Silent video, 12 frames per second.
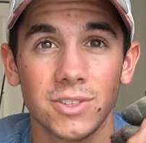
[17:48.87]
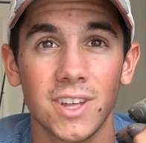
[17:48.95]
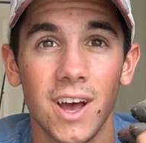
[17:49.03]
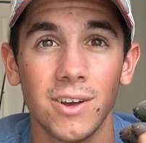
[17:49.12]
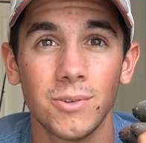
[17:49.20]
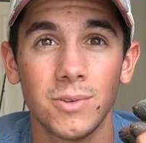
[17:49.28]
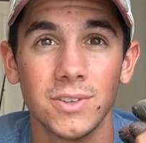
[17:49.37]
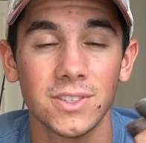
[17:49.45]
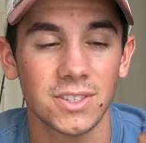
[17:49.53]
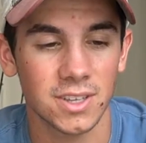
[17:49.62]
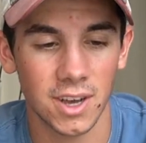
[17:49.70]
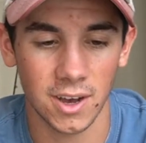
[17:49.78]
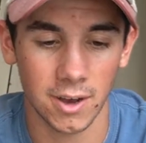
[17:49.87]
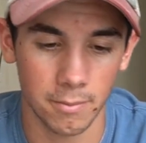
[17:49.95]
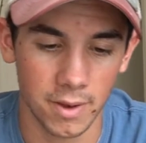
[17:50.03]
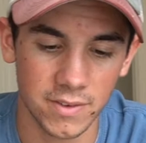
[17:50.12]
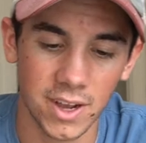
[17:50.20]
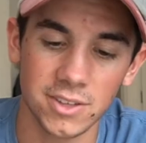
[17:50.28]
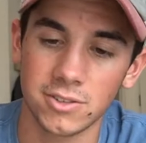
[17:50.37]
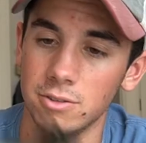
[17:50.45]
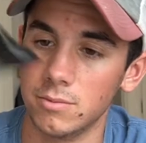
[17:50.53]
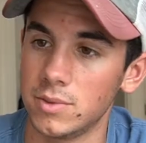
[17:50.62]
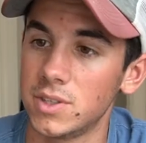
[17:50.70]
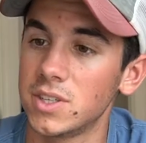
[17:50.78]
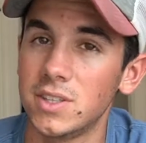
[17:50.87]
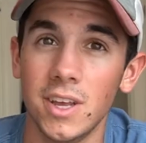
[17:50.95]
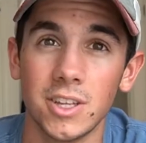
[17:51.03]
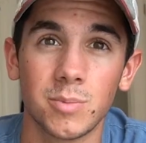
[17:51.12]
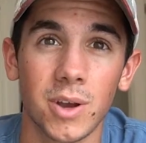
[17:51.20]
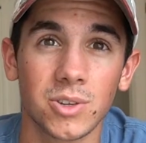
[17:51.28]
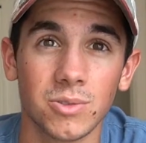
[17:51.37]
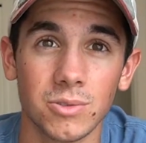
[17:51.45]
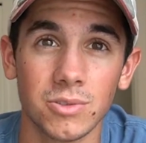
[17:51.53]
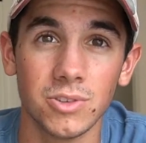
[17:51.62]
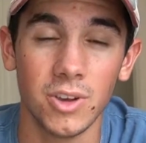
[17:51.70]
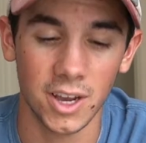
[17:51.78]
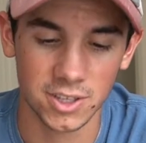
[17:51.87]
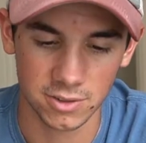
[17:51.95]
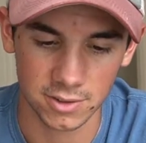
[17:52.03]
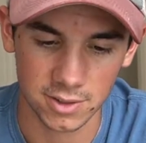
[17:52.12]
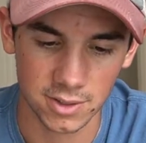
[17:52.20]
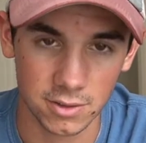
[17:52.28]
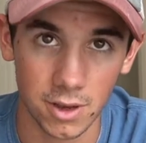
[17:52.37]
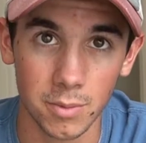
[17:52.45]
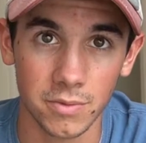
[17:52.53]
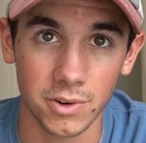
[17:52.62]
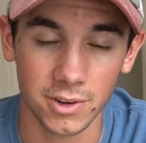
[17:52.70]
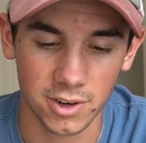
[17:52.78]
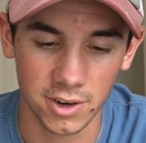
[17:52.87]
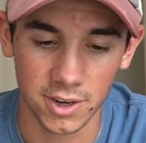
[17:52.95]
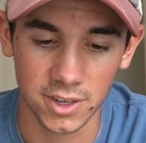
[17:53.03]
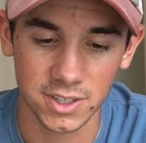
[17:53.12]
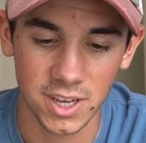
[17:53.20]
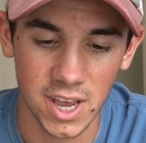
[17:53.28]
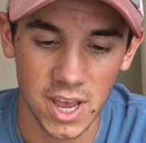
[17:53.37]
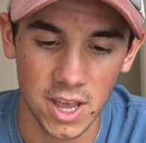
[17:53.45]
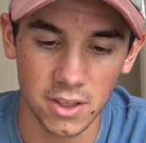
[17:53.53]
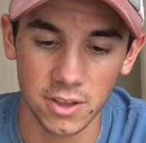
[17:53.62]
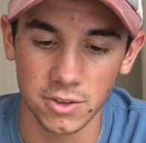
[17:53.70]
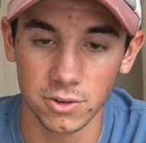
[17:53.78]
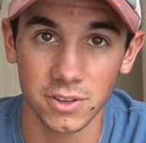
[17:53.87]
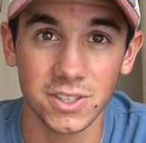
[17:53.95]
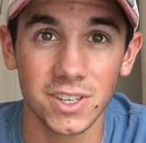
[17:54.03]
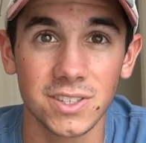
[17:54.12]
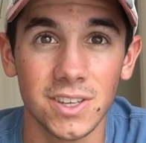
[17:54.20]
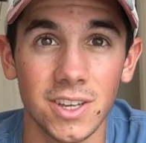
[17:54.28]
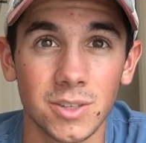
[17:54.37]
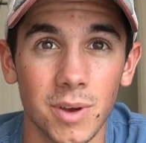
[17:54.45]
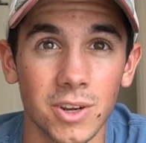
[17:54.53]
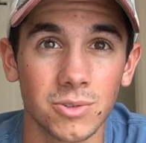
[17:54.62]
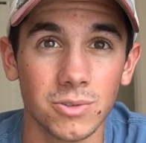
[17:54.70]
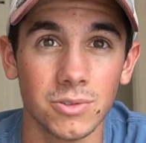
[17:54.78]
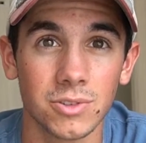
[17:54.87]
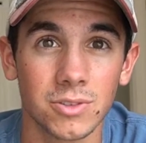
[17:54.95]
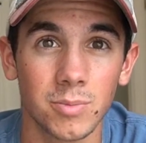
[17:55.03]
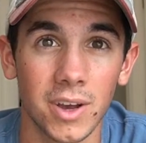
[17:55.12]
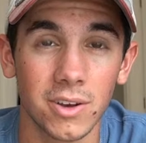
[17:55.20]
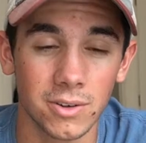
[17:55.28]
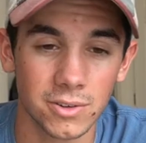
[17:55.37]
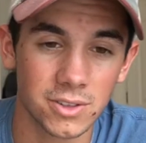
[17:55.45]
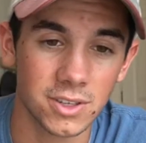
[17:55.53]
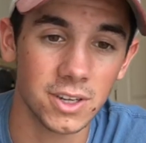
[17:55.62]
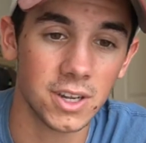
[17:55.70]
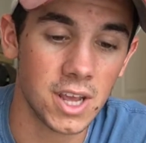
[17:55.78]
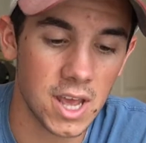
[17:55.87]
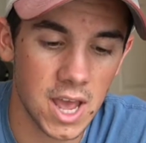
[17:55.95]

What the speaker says: style ones. I've got some 68 specials. You guys can look these up if you're curious. These are the 68 specials by Huddleston.